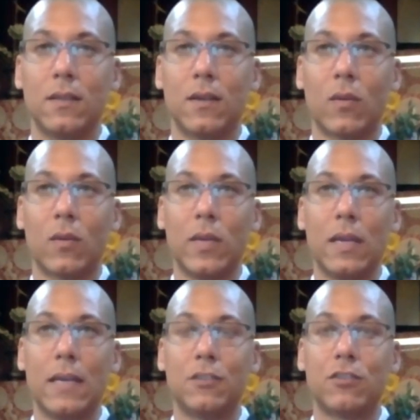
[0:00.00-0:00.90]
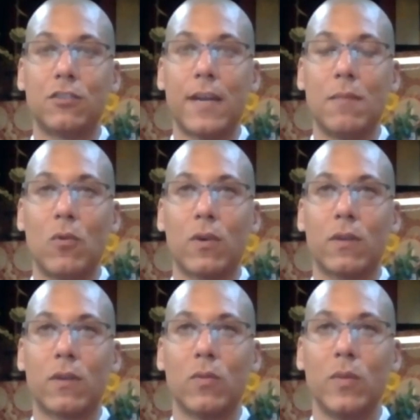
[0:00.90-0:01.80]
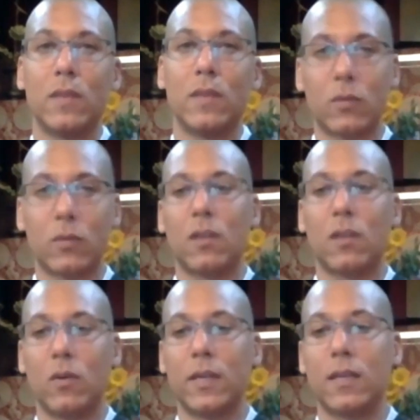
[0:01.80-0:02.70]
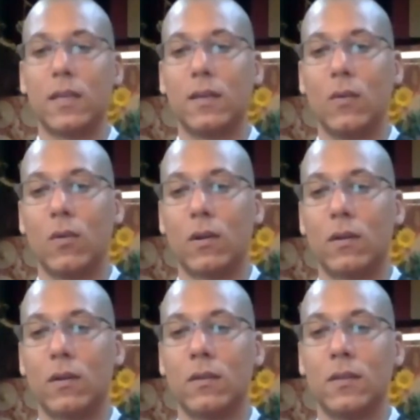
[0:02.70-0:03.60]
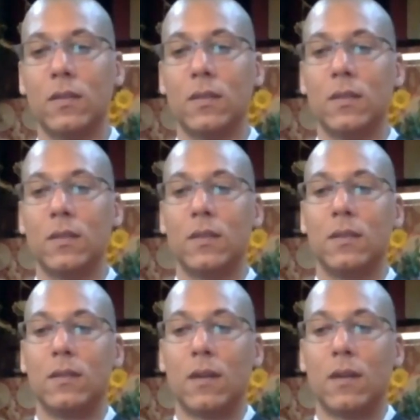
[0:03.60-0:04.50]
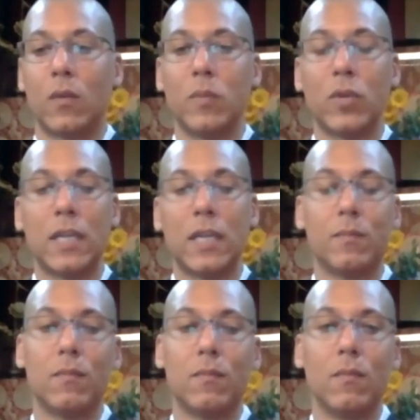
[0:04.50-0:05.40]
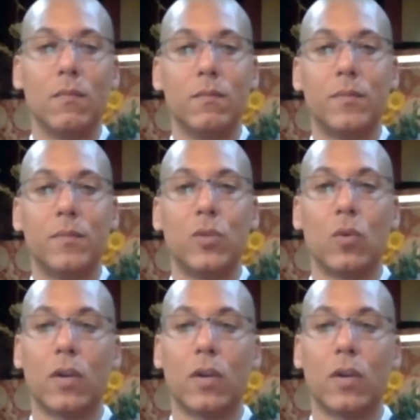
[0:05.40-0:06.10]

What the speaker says: Are we led astray more when we think we're slowing, or are we bringing up pure and